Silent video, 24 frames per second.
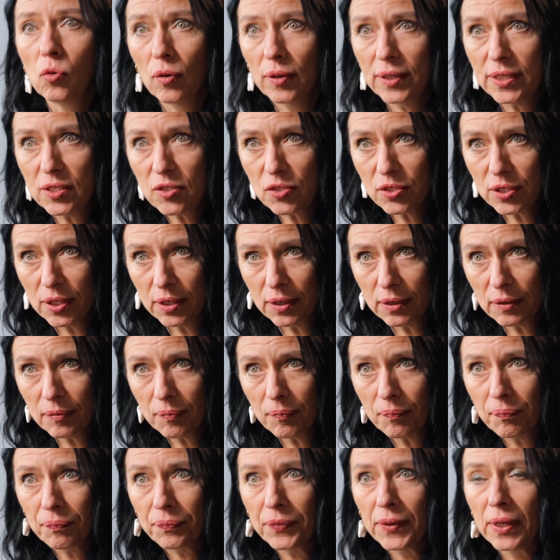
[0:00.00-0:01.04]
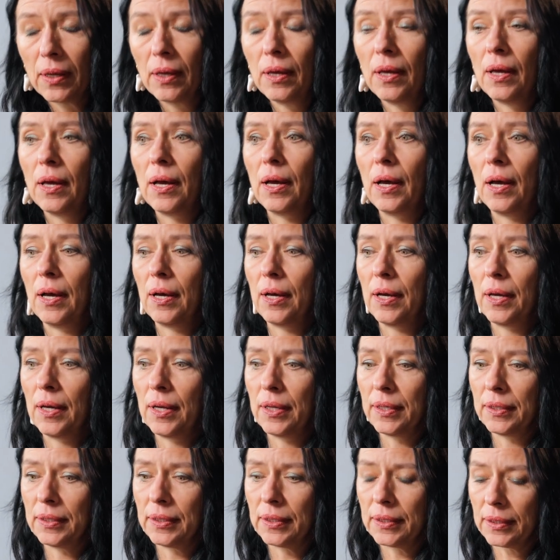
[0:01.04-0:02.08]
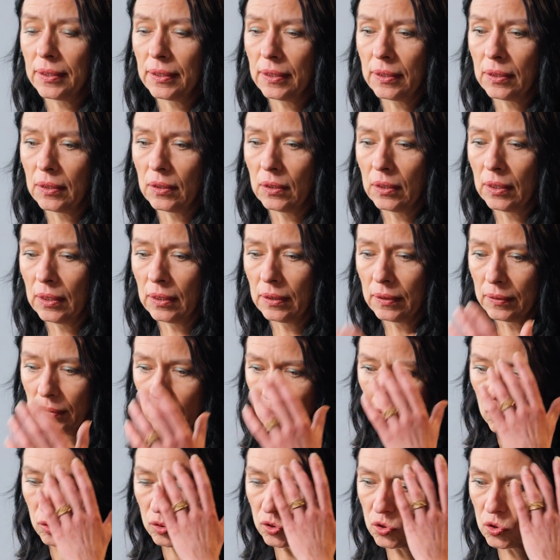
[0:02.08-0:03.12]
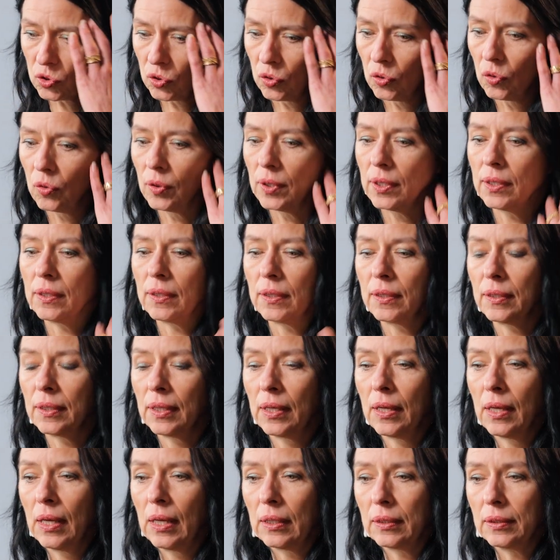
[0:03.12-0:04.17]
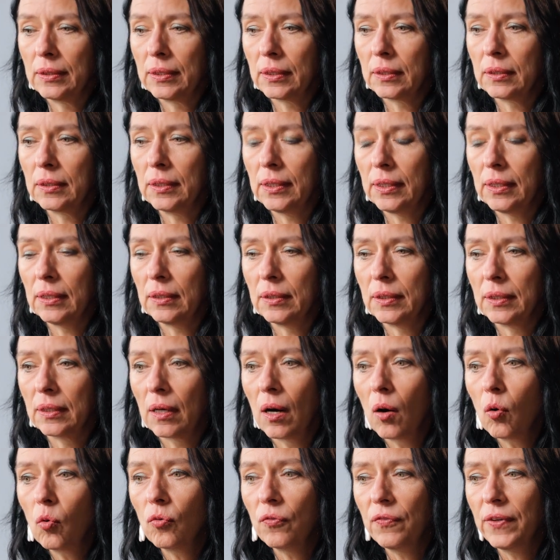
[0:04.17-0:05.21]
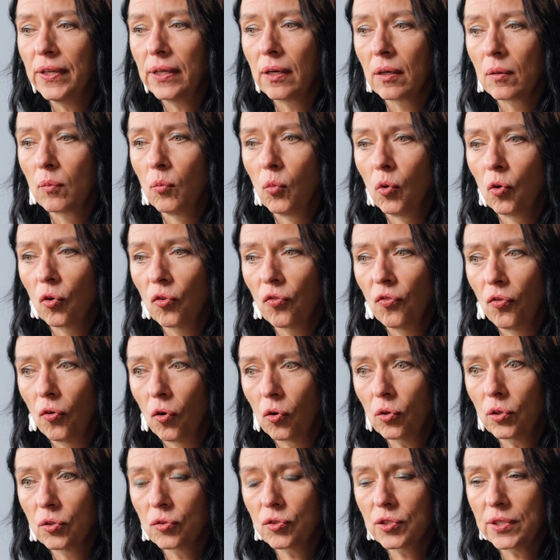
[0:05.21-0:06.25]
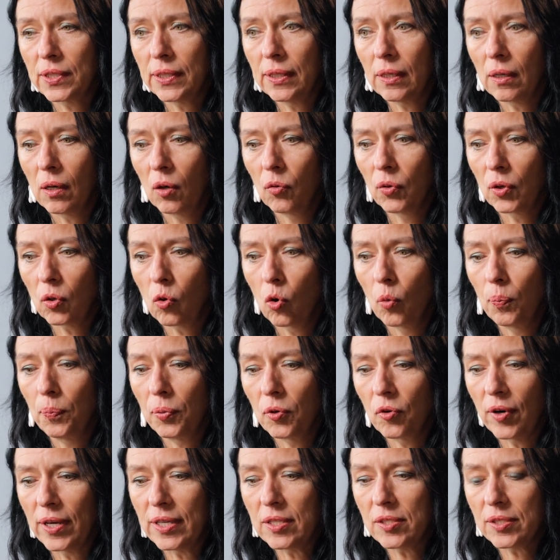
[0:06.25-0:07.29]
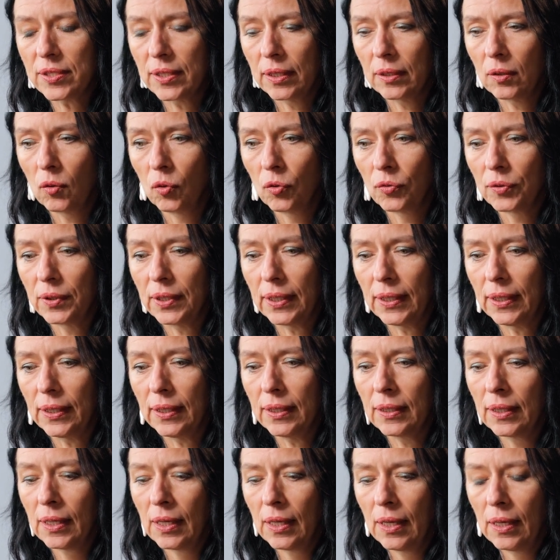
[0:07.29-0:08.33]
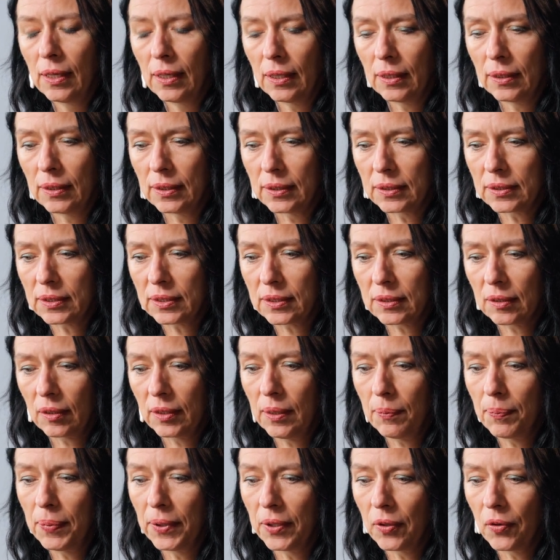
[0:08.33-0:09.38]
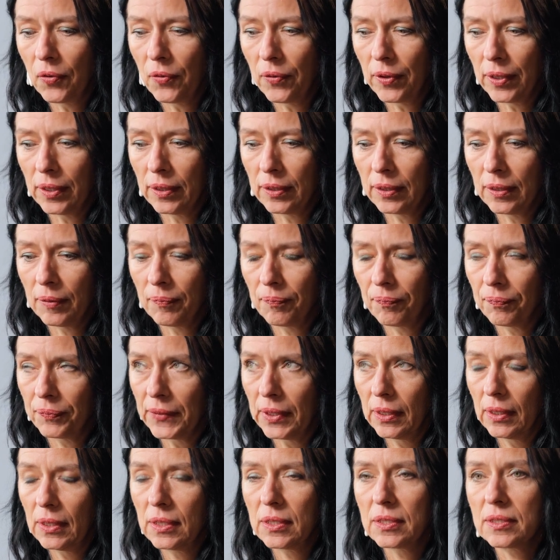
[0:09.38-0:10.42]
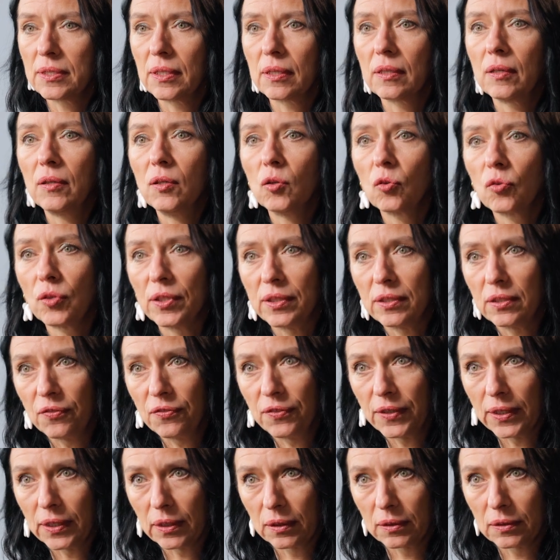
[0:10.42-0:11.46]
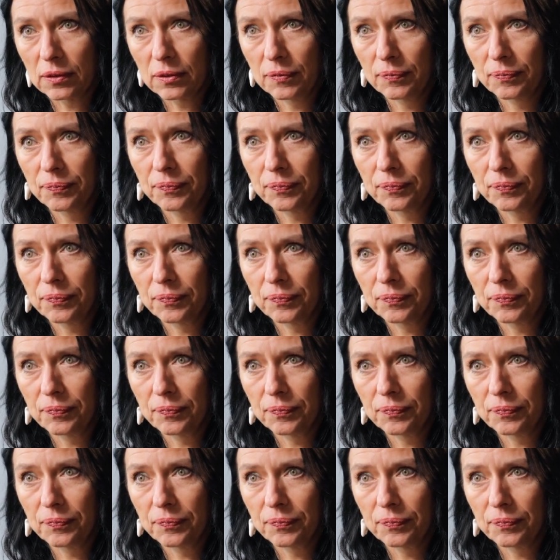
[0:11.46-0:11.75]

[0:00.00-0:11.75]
coalition, and also now we are more focusing our cooperation on the cyber security field.